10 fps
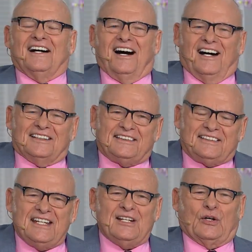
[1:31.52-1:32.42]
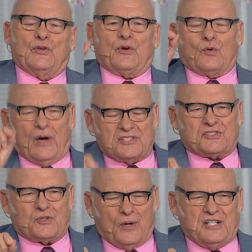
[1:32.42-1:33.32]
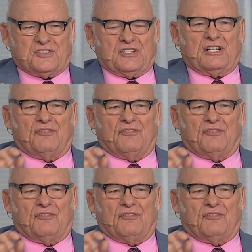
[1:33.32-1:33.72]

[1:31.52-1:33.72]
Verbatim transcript: Until the restoration